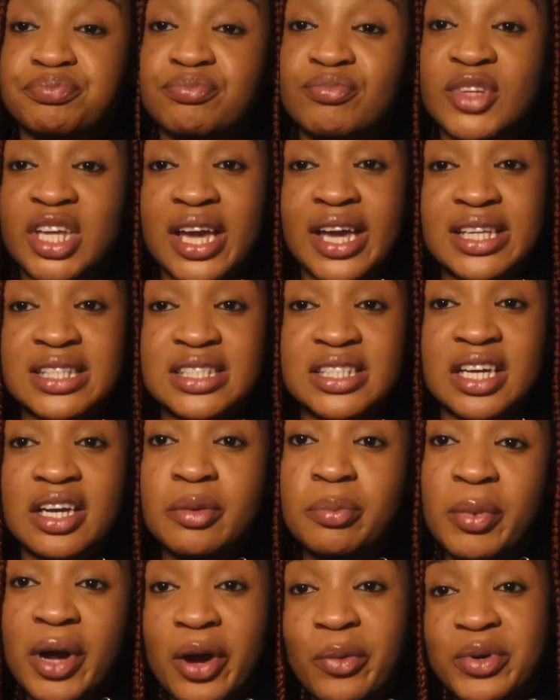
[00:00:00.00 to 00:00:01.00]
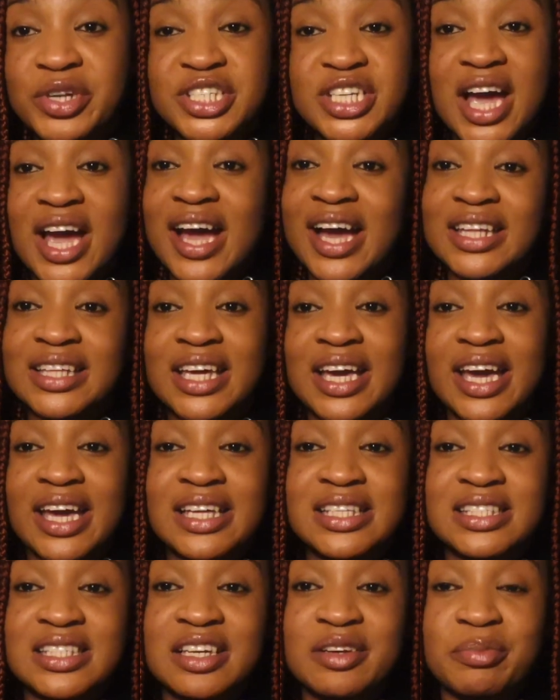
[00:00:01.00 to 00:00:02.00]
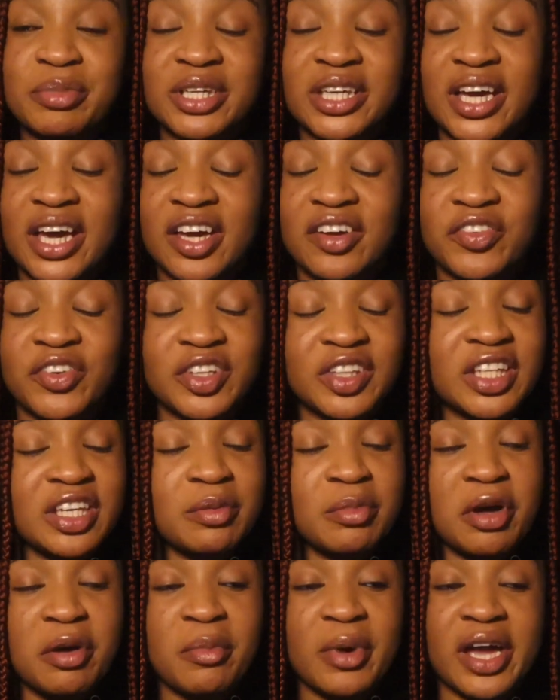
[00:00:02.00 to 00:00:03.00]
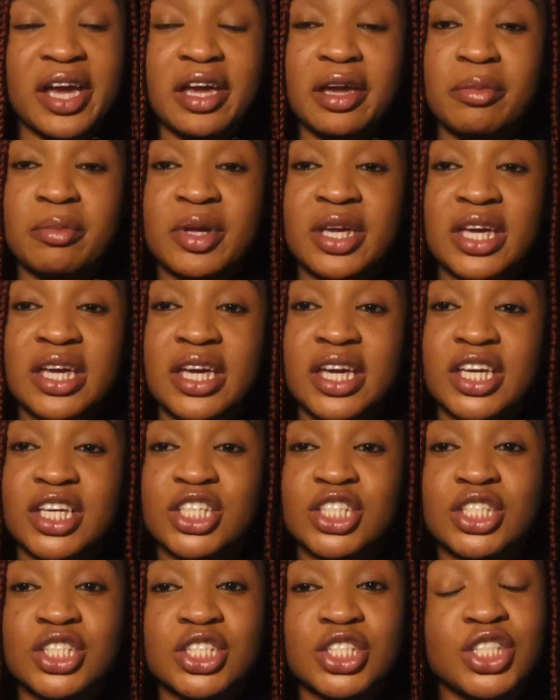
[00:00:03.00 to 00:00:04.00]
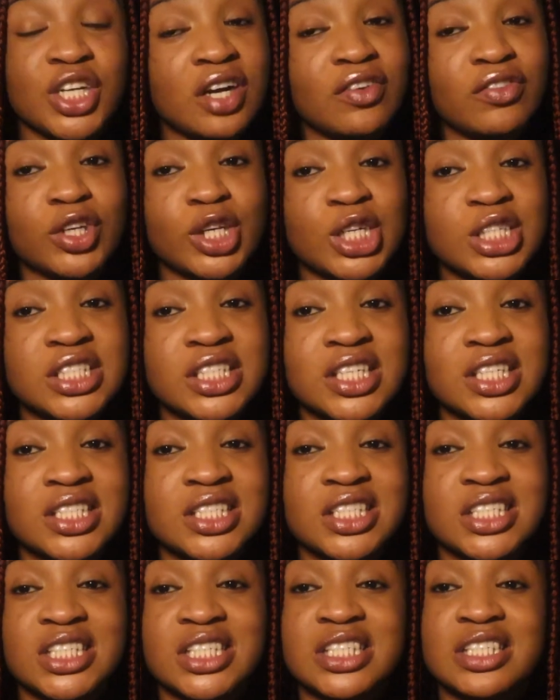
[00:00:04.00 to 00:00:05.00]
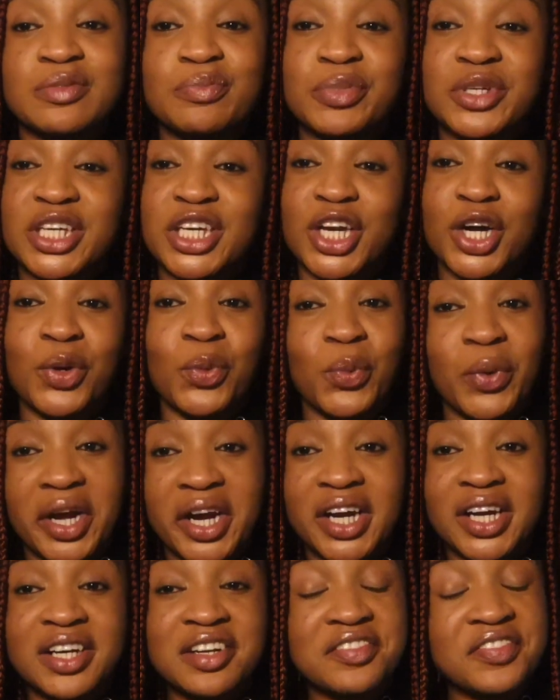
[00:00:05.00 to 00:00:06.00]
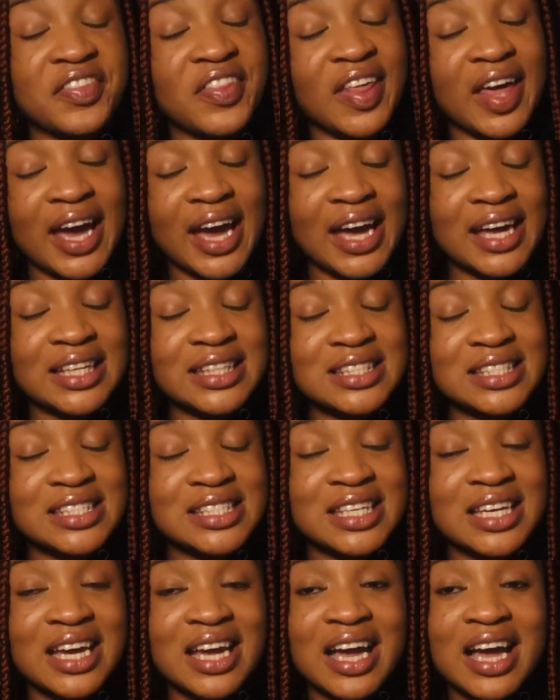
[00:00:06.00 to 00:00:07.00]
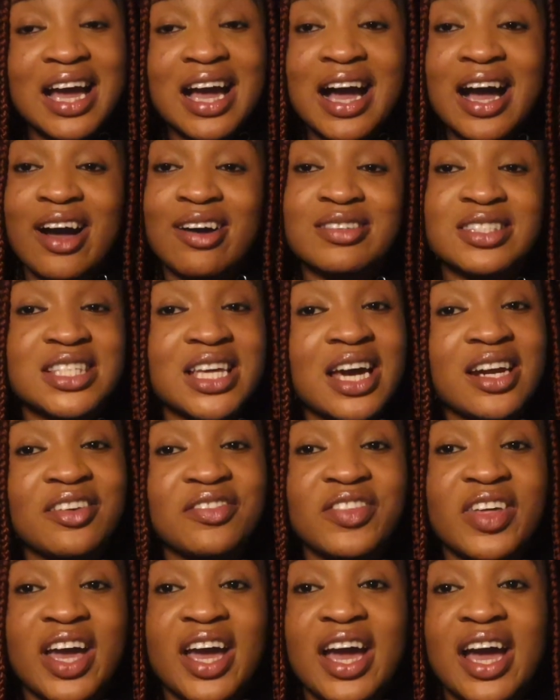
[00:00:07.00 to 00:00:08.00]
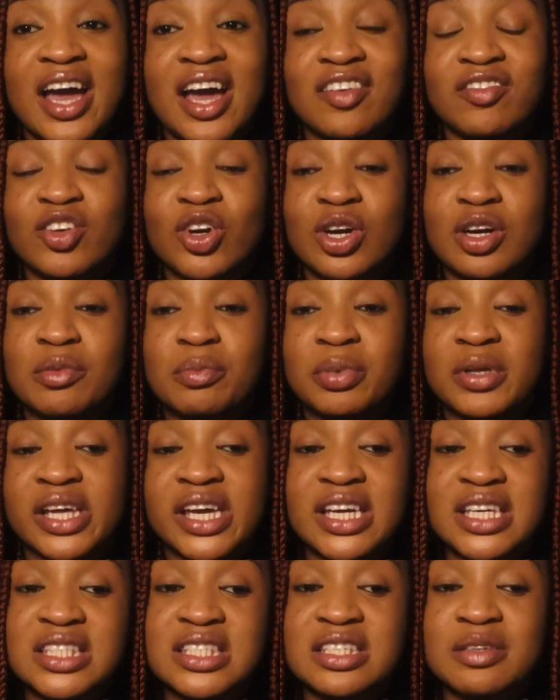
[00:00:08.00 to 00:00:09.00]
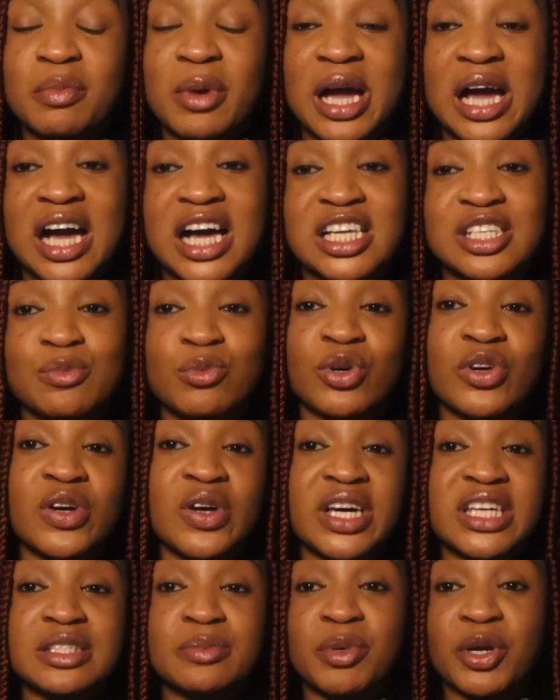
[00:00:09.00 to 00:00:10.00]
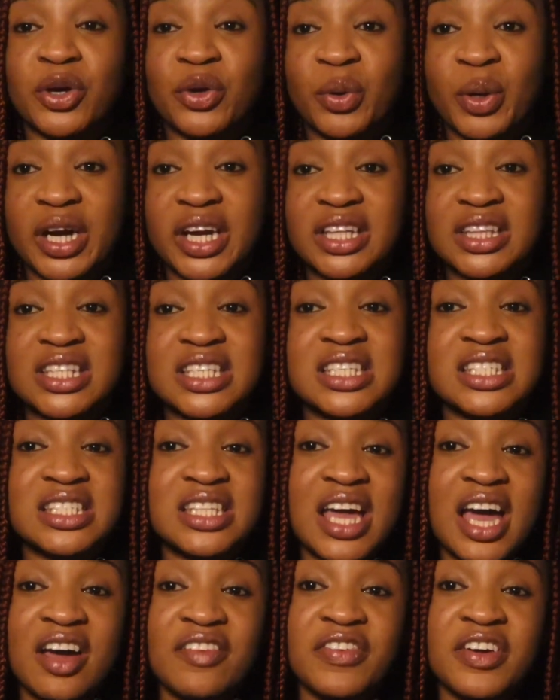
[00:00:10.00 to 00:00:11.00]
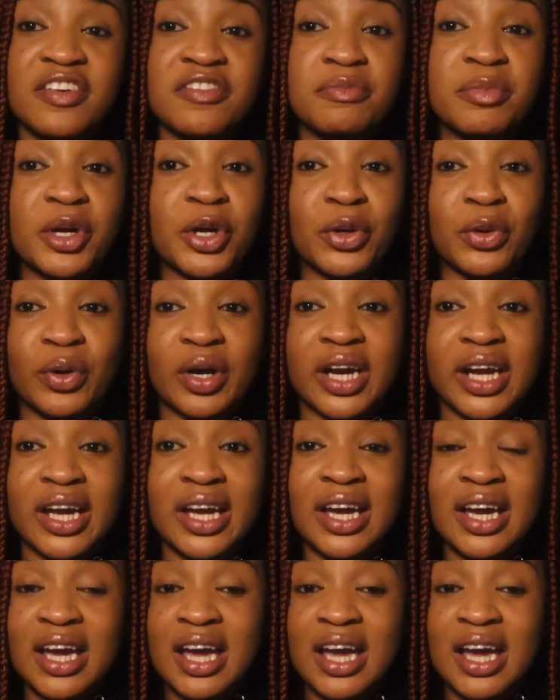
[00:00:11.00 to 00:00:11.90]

heads up. I wish I had that heads up. But yeah, if you're thinking about Miami travel nursing, just be aware of that. Outside of that, I have no complaints. My hospital has been great. The staff have been great.